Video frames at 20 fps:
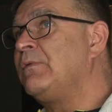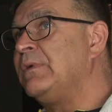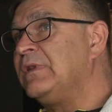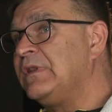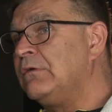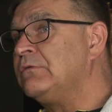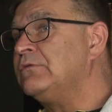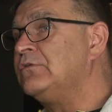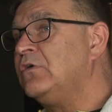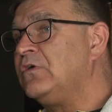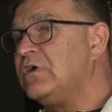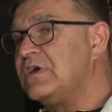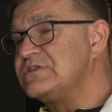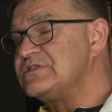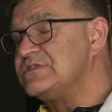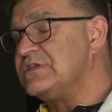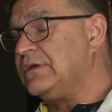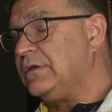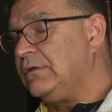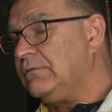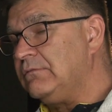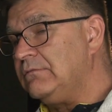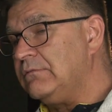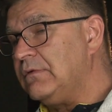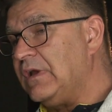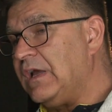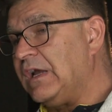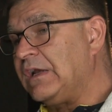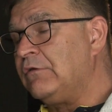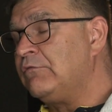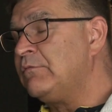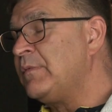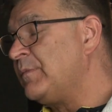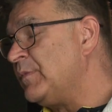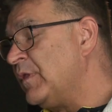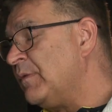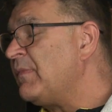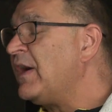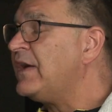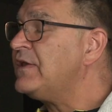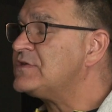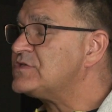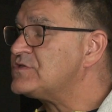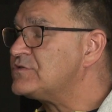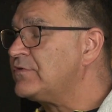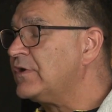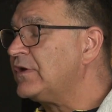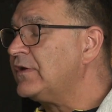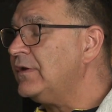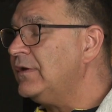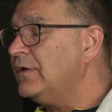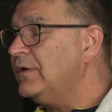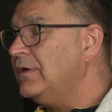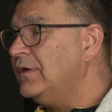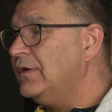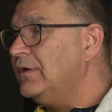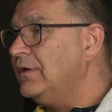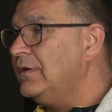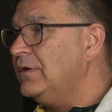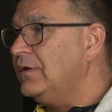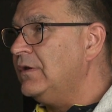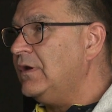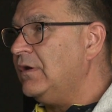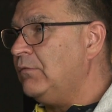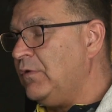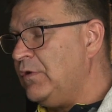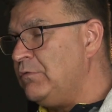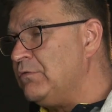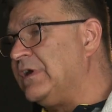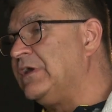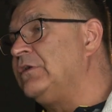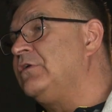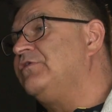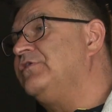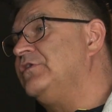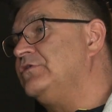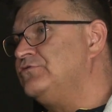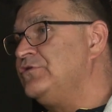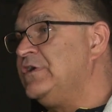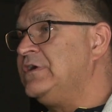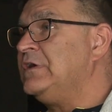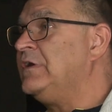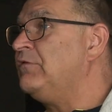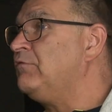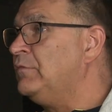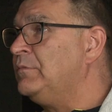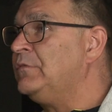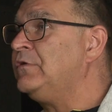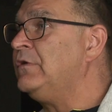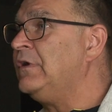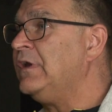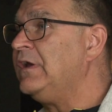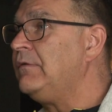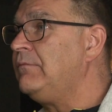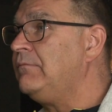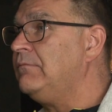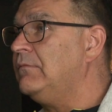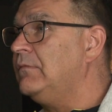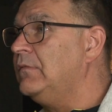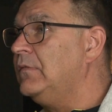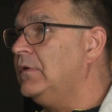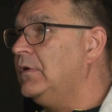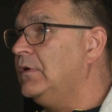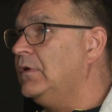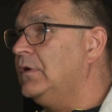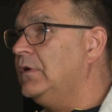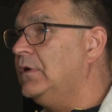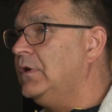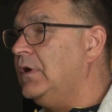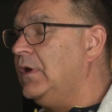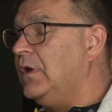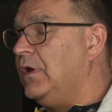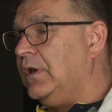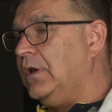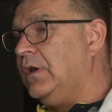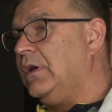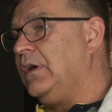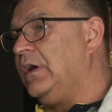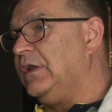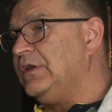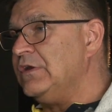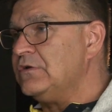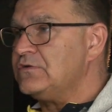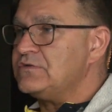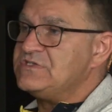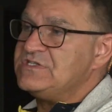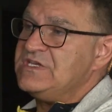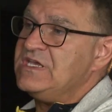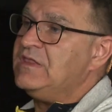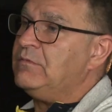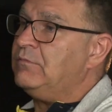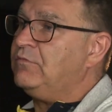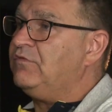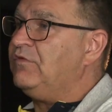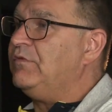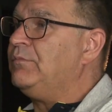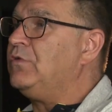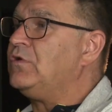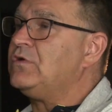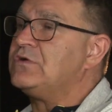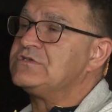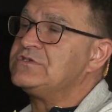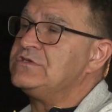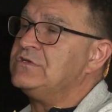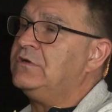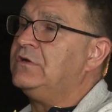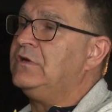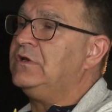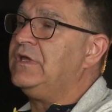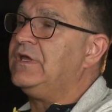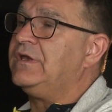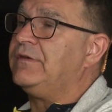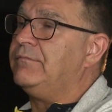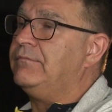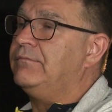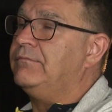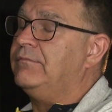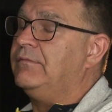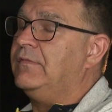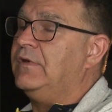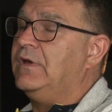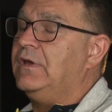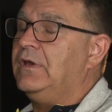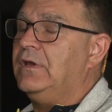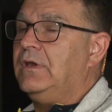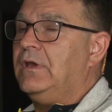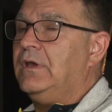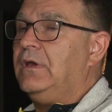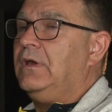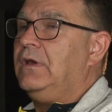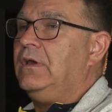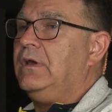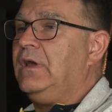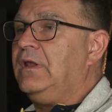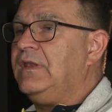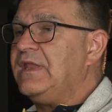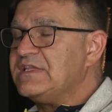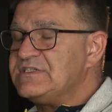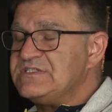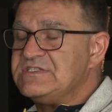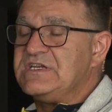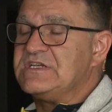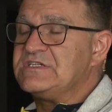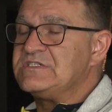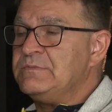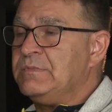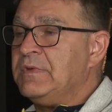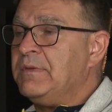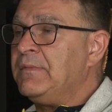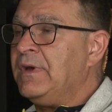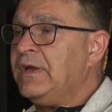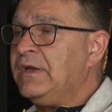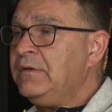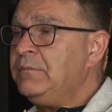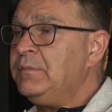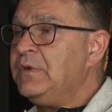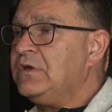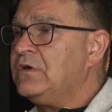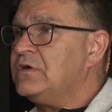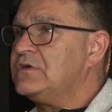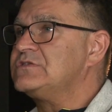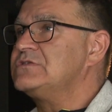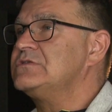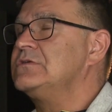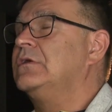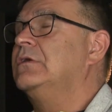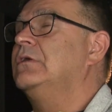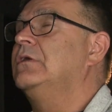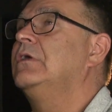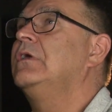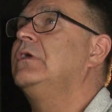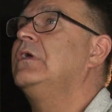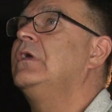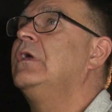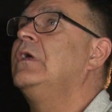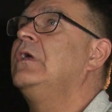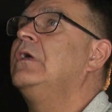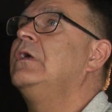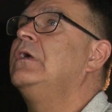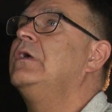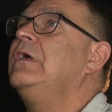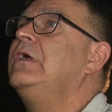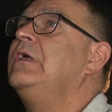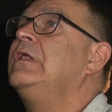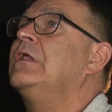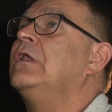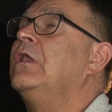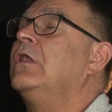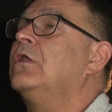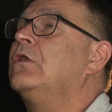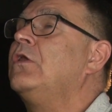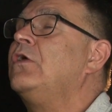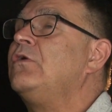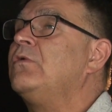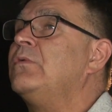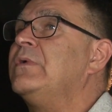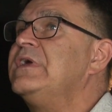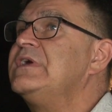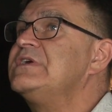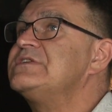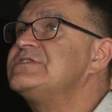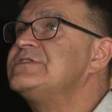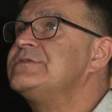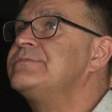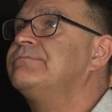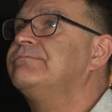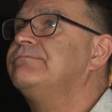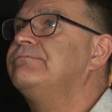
went down Doncaster, I can remember the miners' strike. And we were getting off the train every Monday, and you could see them with the buckets and all that. And that sticks in my mind because, in a lot of ways,